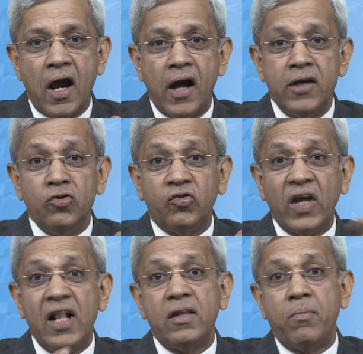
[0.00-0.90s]
and you
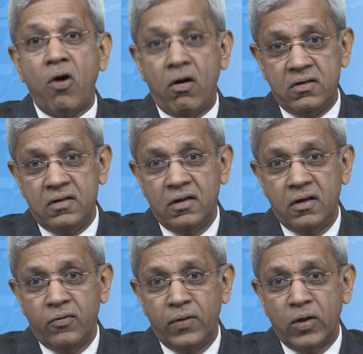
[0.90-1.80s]
sell the bond
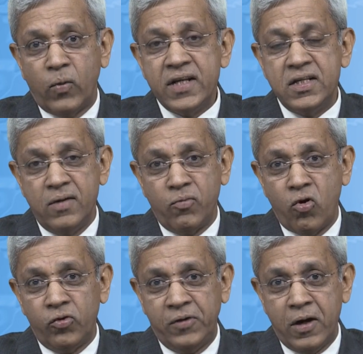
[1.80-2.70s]
when the YTM
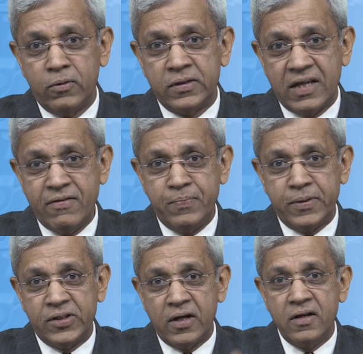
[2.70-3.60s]
goes down to
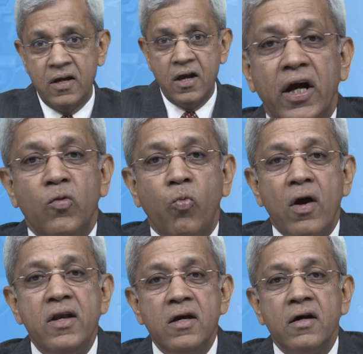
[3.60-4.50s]
7%. In
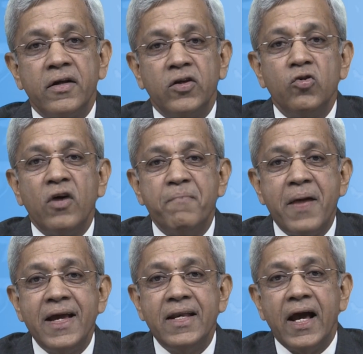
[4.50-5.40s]
1 year you have
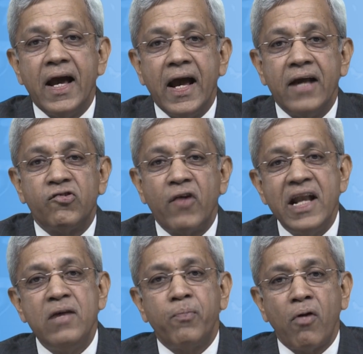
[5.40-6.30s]
made a
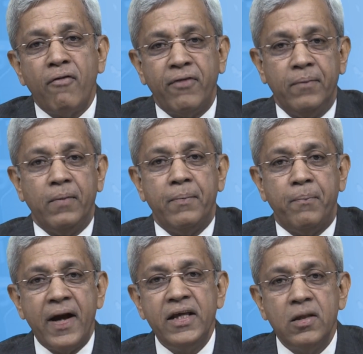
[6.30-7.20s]
trading profit by
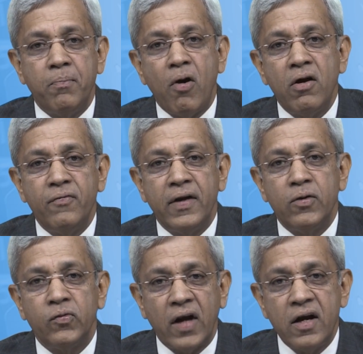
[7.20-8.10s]
buying the bond when it
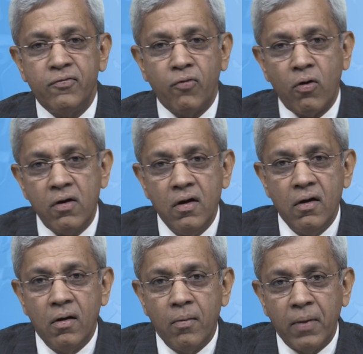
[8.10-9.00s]
was 94,
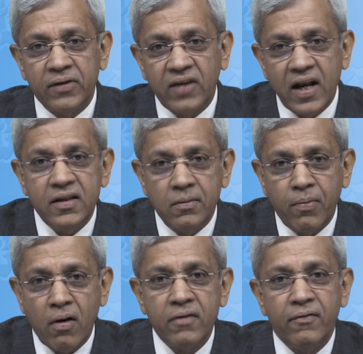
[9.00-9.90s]
by selling the
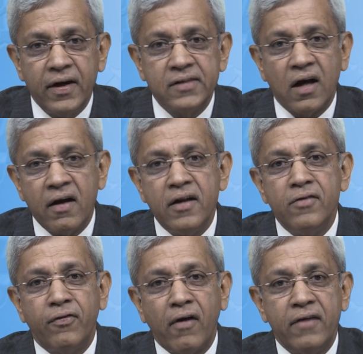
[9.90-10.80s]
bond when it's
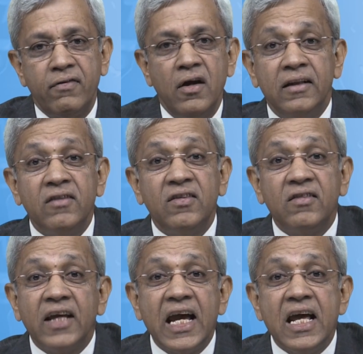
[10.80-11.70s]
105. This
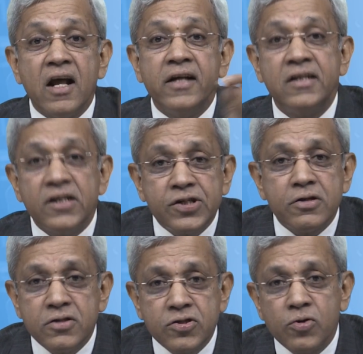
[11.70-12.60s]
is in
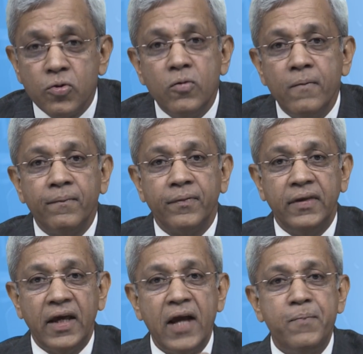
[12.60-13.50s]
addition to
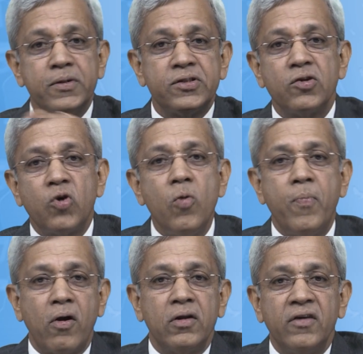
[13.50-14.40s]
the 8%
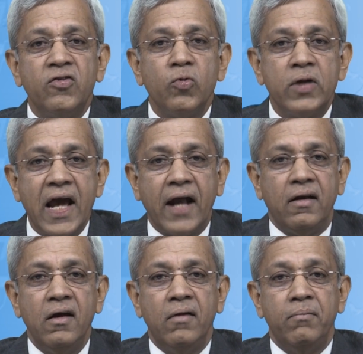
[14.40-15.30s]
coupon that you would get
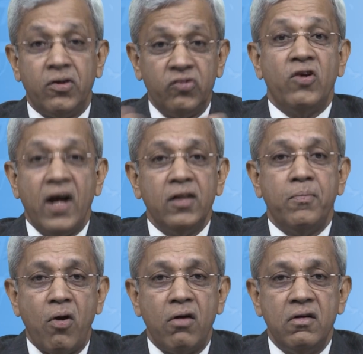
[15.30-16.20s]
because you held the
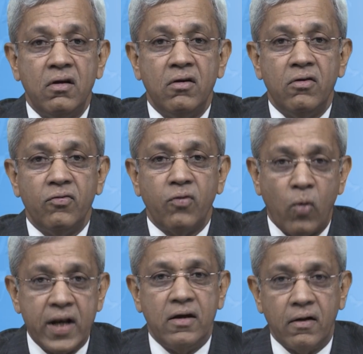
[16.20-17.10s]
bond for
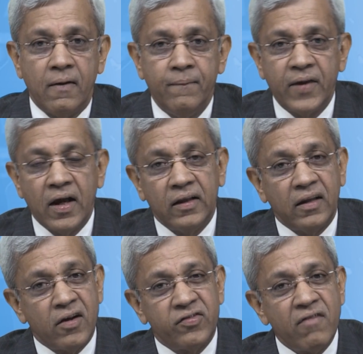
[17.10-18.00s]
1 year.
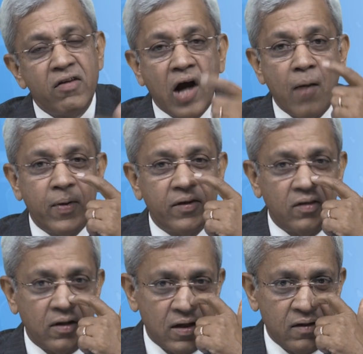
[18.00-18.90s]
There are several
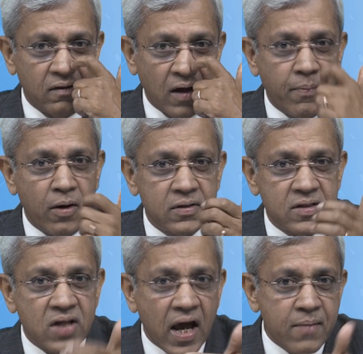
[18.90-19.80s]
complexities about the
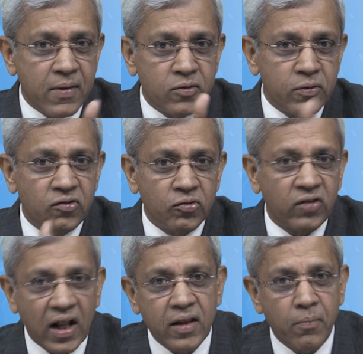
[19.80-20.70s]
time at which you
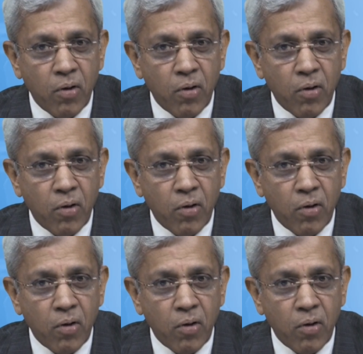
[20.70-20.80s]
sell the